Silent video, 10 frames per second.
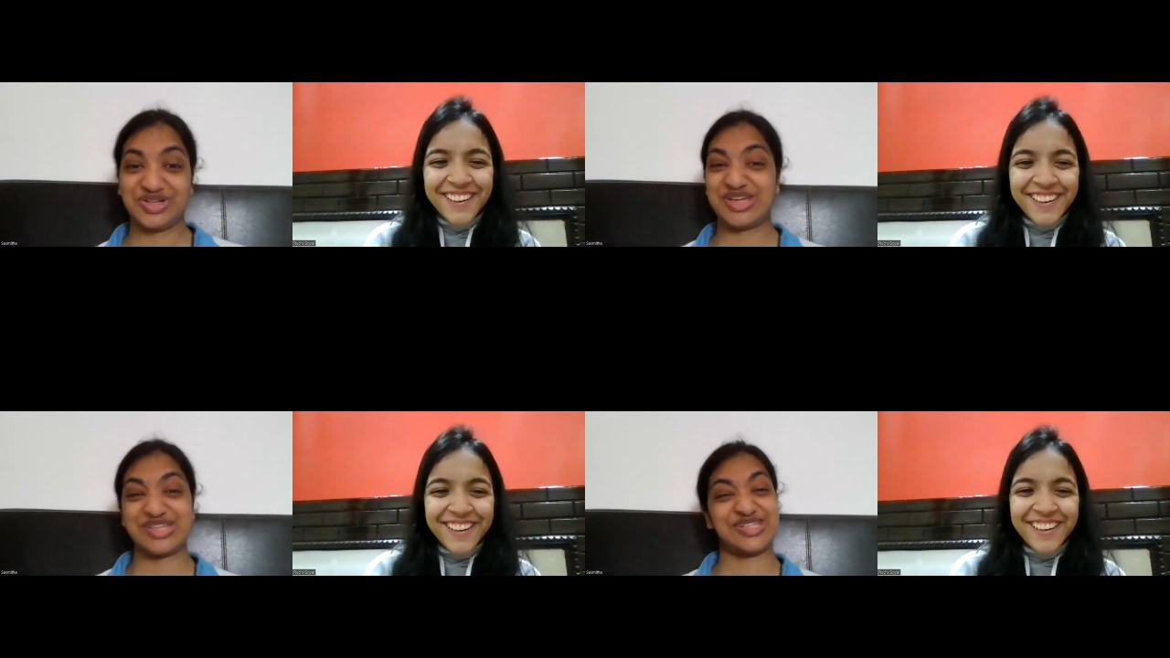
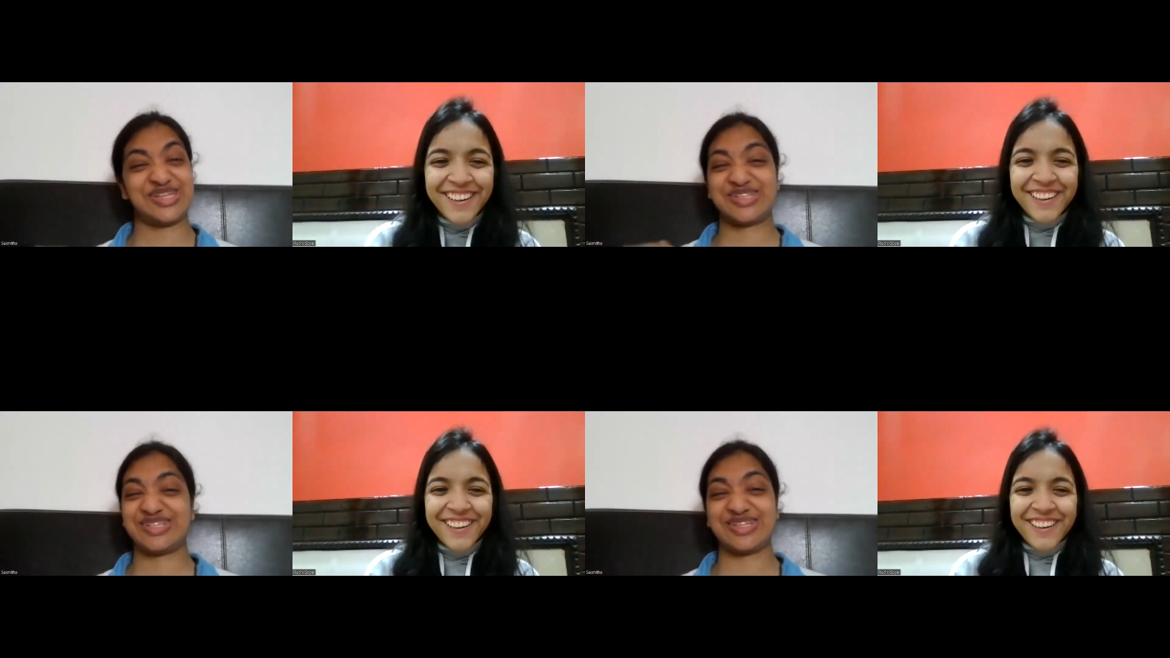Speaker 1: Yes,
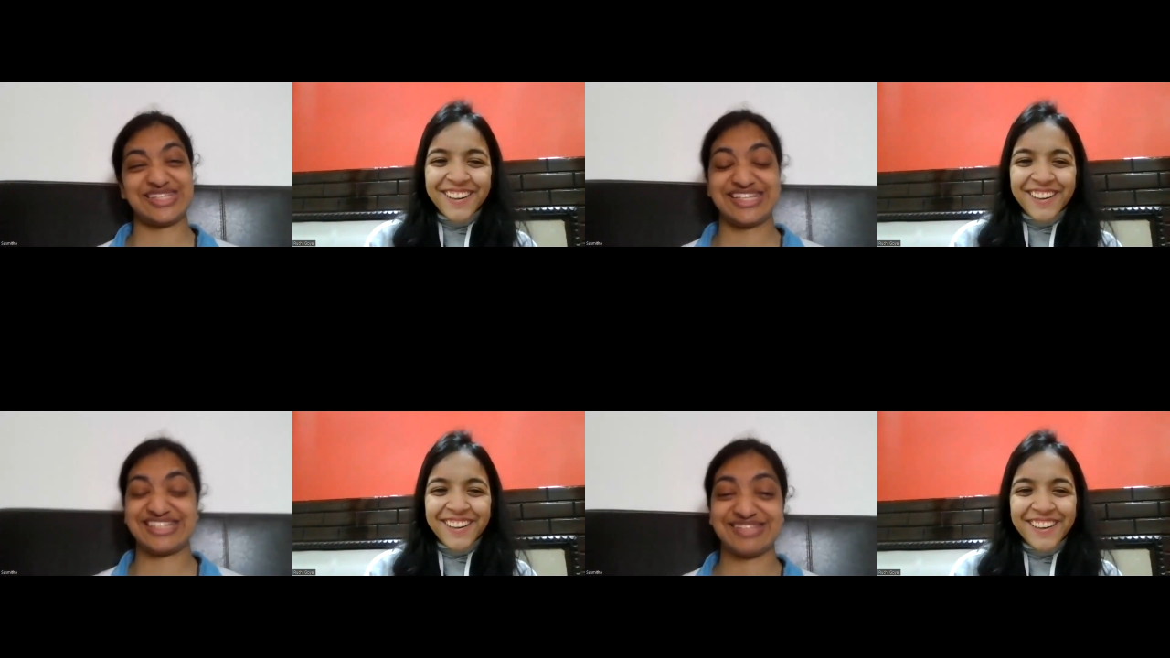yes,
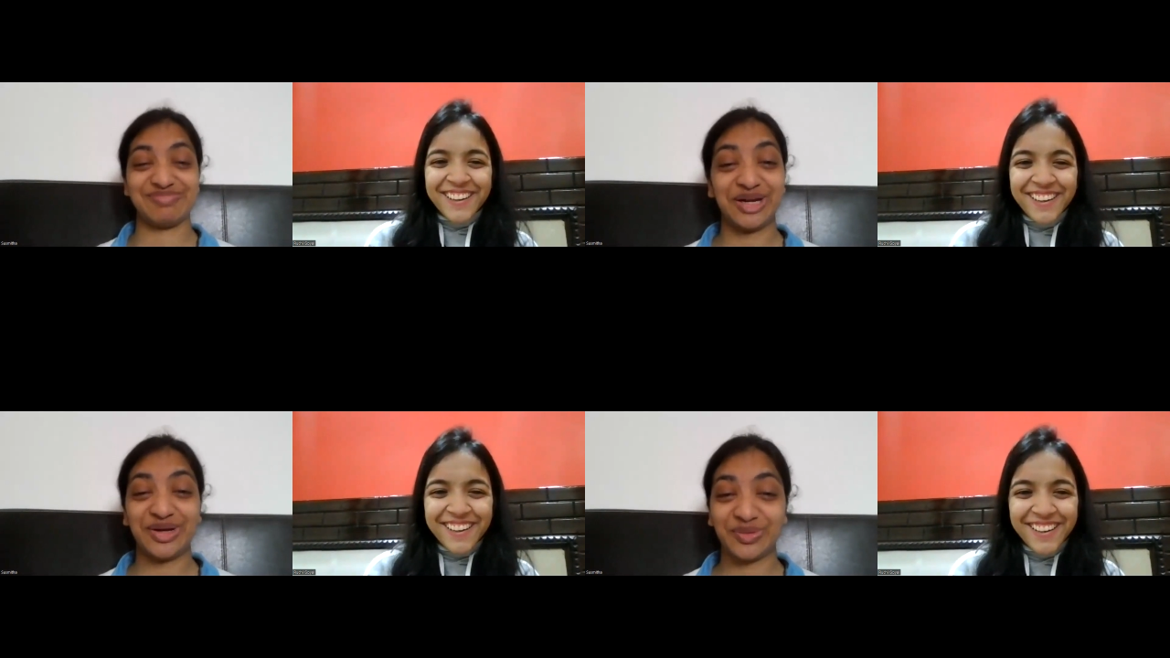yes,
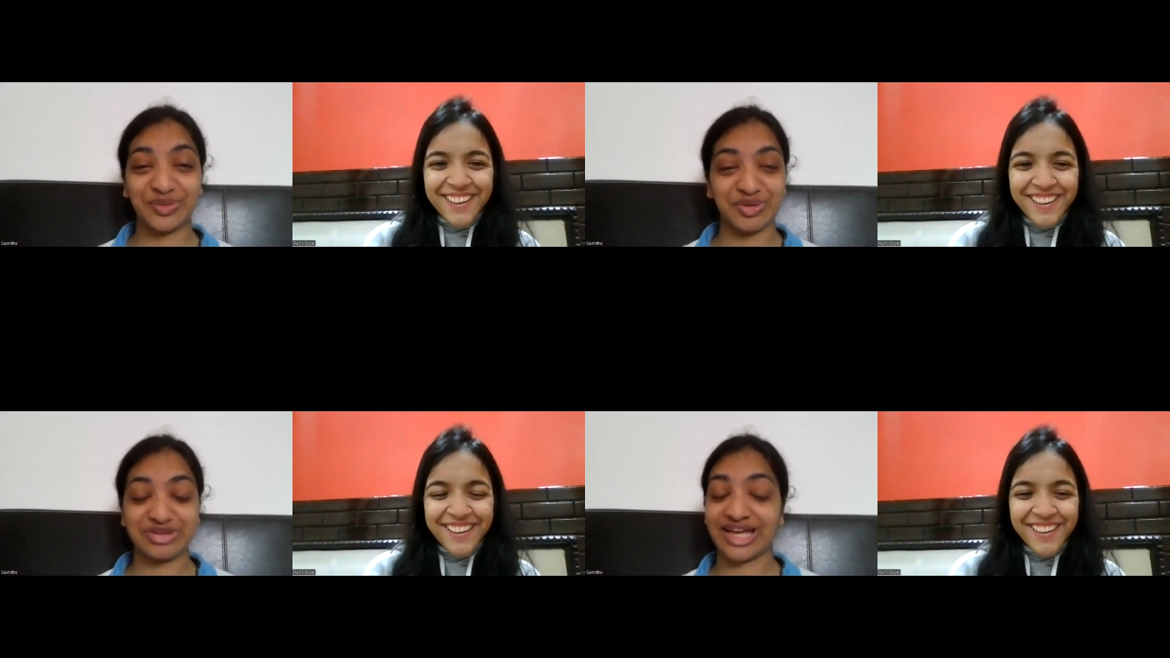yes. We
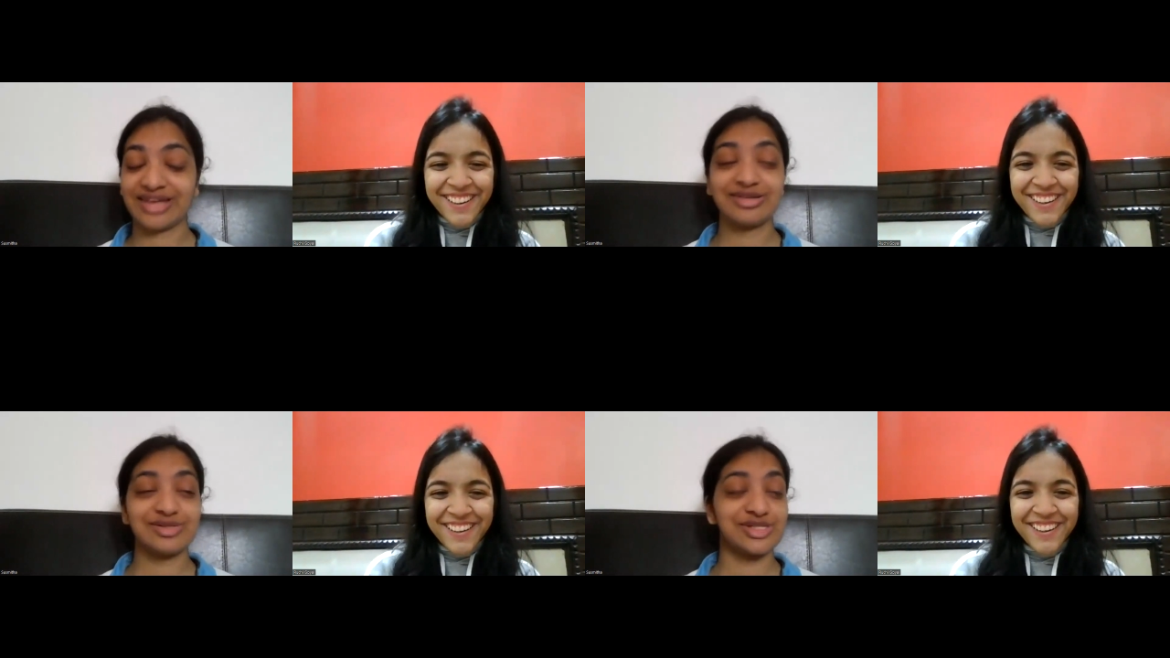do.
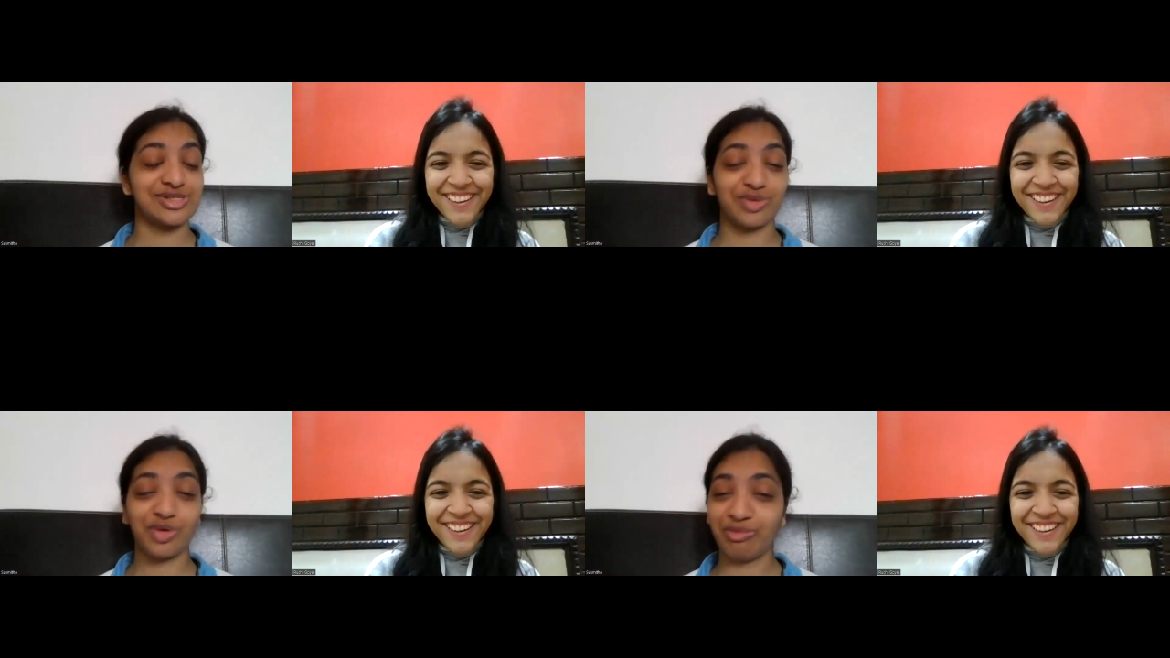Thank you
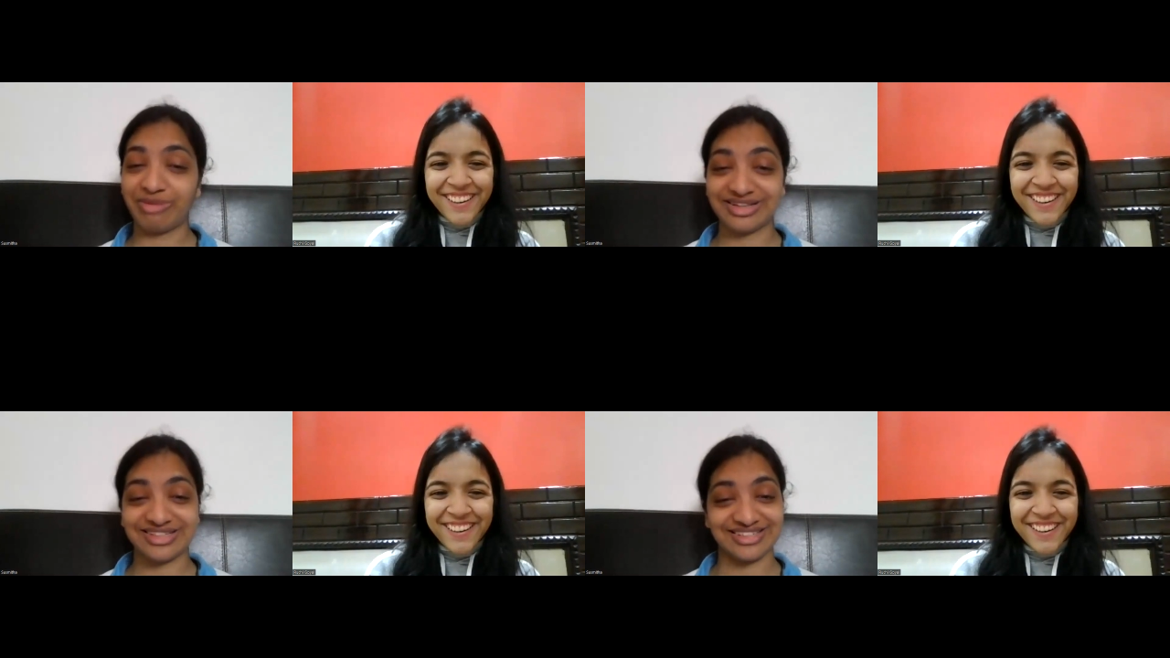so
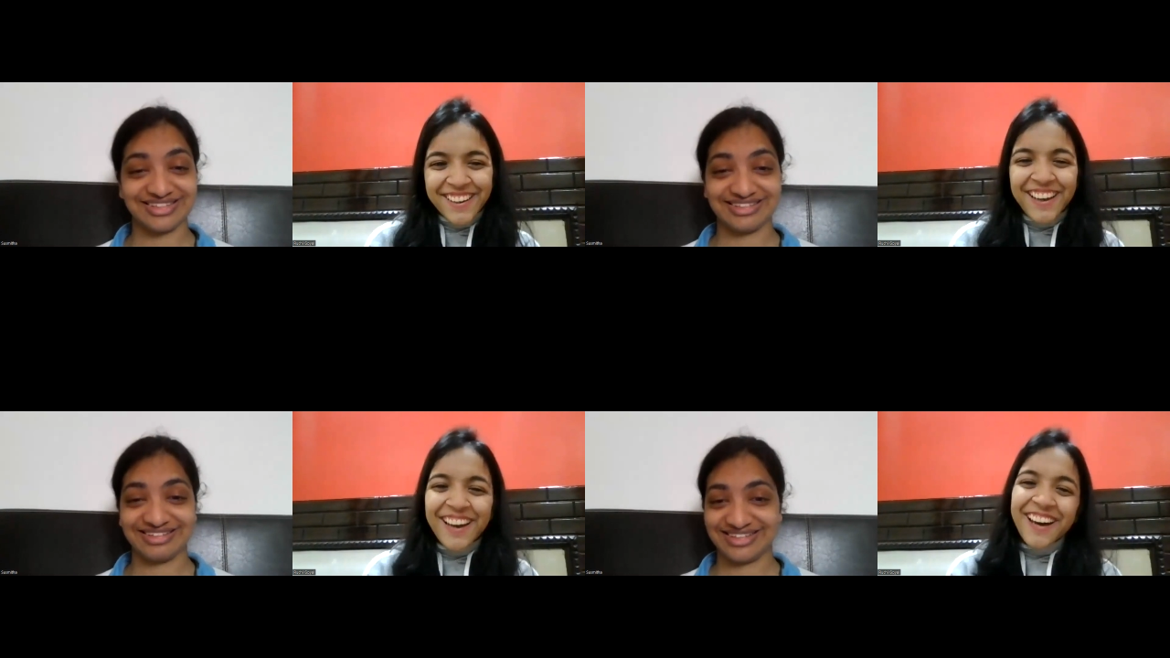much.
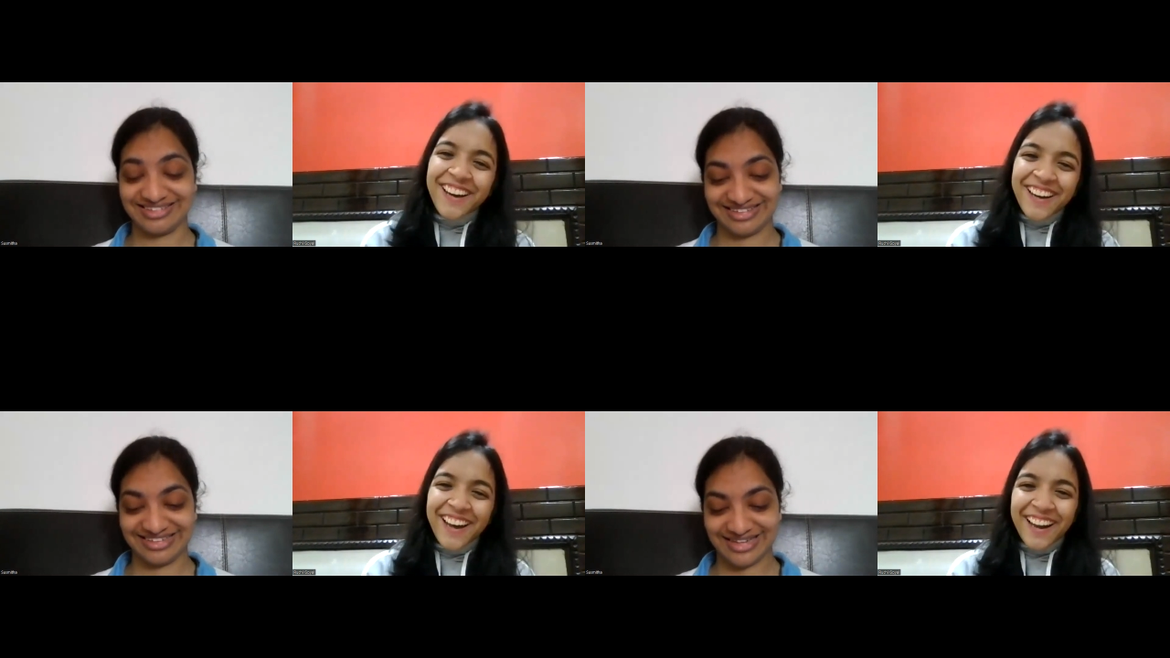
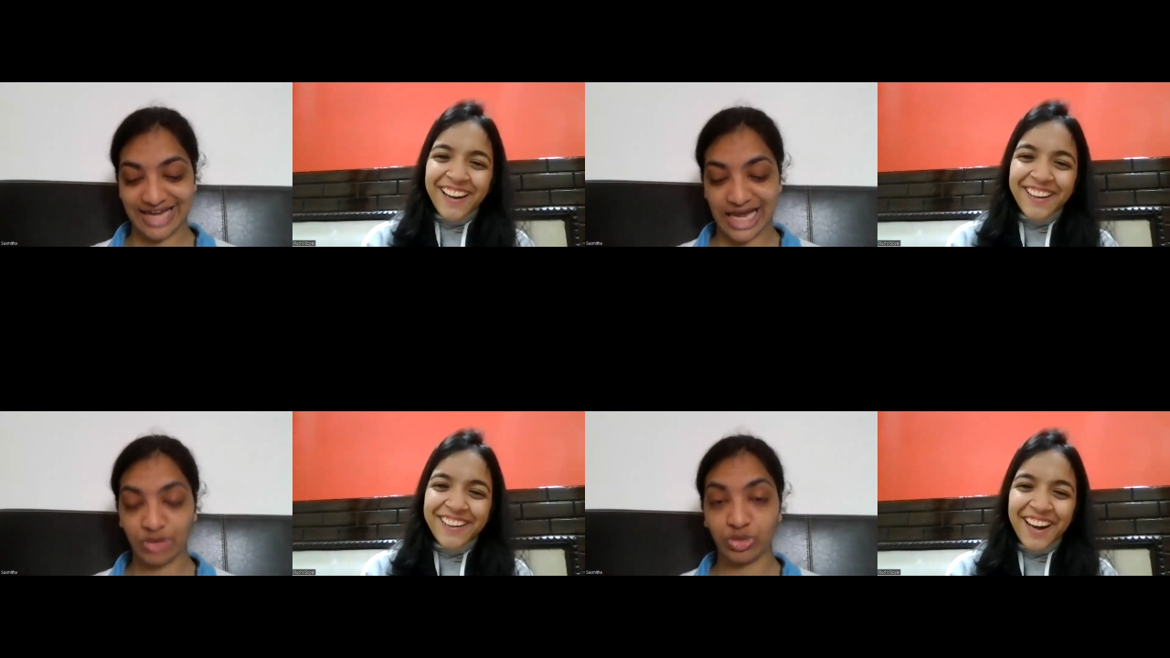Hi,
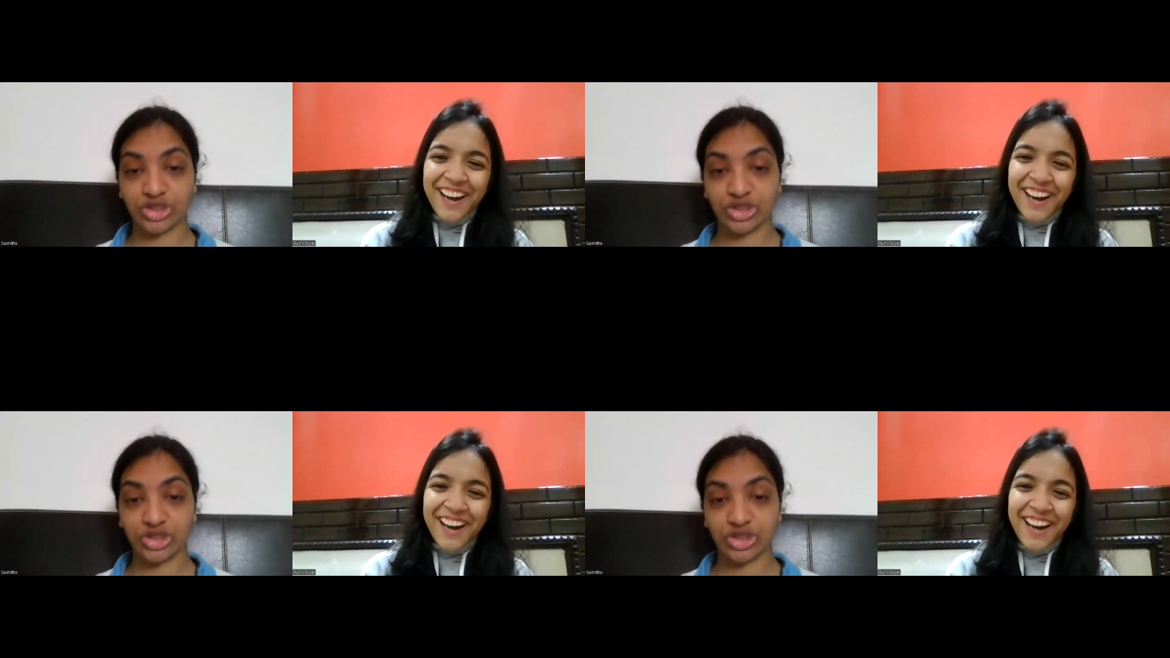Rita.